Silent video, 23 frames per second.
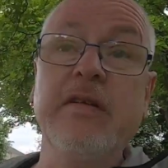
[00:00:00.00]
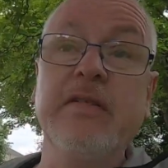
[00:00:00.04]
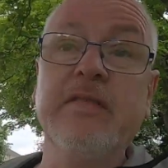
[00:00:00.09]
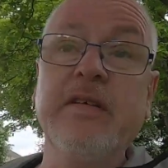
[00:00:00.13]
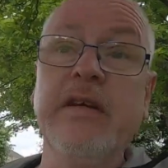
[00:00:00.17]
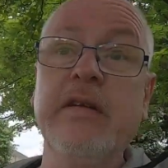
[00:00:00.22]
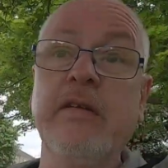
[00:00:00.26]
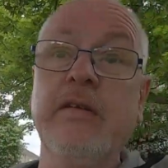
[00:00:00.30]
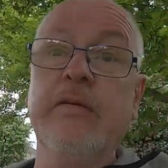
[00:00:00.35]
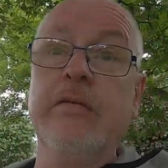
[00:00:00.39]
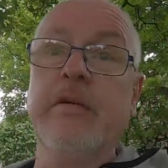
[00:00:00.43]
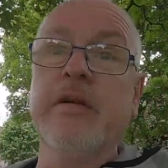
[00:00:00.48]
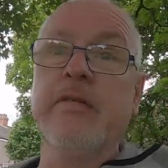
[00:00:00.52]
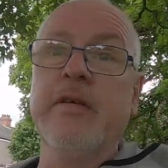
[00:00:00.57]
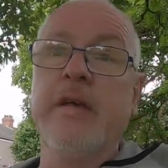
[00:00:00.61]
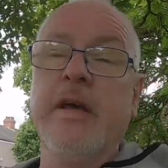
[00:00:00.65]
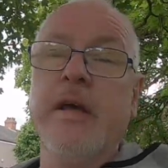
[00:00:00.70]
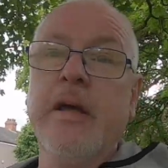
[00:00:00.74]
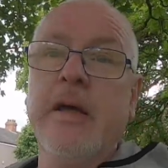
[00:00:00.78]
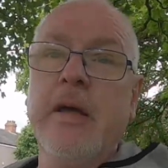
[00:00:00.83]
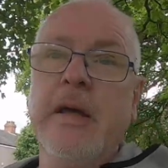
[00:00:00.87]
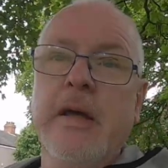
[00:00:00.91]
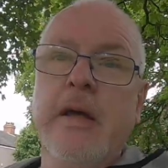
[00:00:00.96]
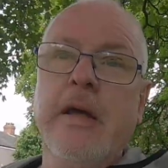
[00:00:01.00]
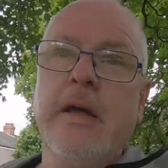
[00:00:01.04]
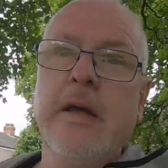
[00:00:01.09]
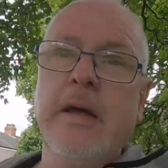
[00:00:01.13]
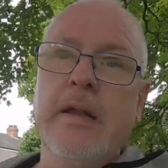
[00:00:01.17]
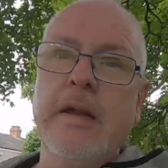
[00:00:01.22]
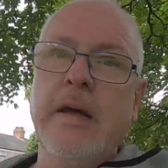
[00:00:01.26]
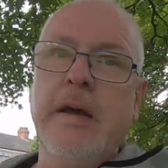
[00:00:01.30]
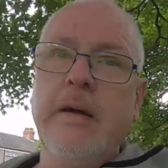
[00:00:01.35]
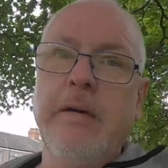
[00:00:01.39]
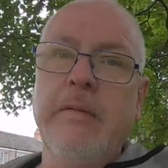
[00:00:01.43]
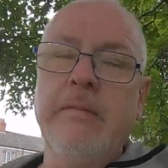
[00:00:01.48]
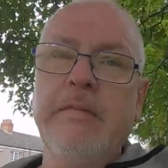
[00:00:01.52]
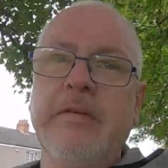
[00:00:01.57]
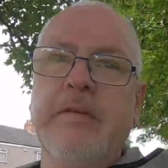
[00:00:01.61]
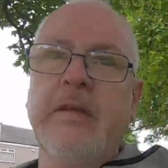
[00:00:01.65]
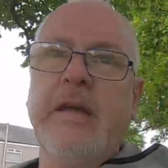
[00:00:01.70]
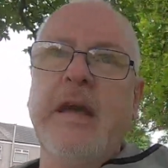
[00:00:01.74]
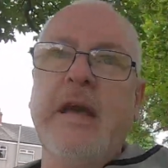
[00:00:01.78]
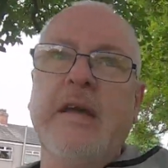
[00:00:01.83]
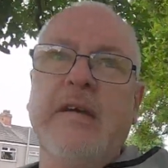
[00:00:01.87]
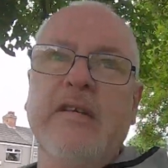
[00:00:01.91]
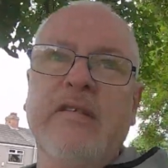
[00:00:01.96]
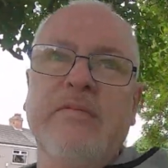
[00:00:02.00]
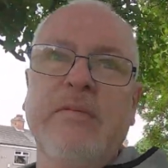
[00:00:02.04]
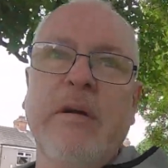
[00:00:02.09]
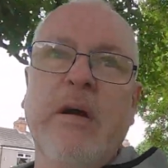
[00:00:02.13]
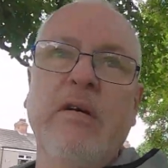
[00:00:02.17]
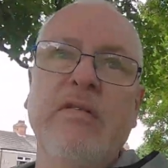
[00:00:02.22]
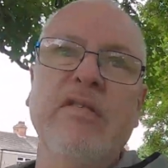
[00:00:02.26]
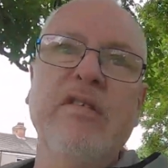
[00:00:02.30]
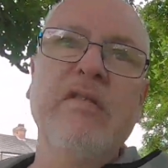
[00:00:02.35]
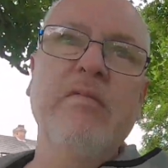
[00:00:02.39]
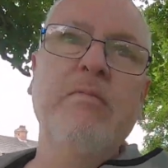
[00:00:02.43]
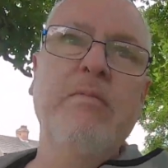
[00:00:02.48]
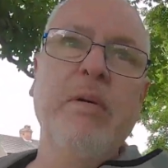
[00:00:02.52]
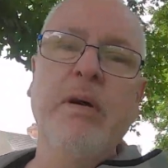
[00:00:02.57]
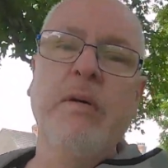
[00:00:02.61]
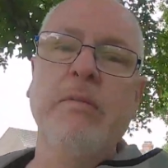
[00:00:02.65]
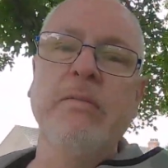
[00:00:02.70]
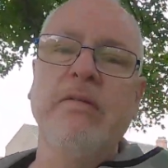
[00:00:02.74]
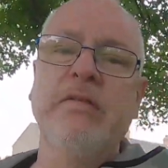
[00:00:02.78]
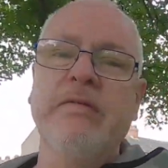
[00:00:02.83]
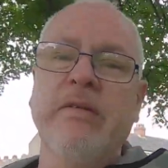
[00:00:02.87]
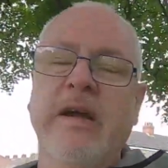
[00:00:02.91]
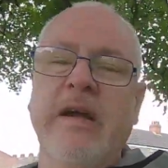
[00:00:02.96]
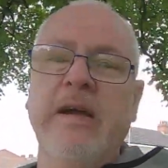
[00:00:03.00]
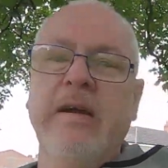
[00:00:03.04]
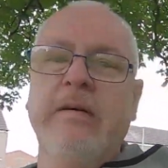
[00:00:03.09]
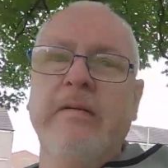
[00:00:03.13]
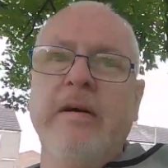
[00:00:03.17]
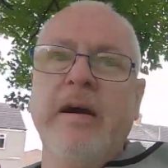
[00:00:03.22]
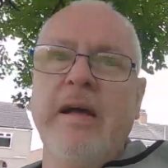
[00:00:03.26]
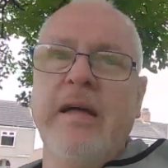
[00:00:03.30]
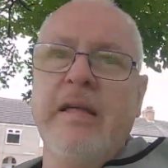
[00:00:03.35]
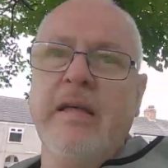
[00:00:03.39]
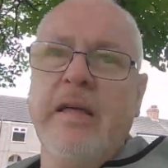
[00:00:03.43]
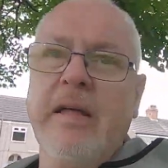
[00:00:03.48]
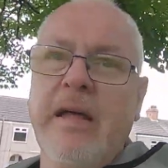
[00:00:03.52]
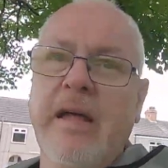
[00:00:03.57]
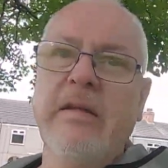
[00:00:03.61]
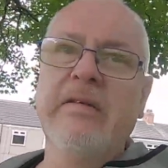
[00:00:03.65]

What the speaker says: incendiaries. Now obviously high explosive boom straight away.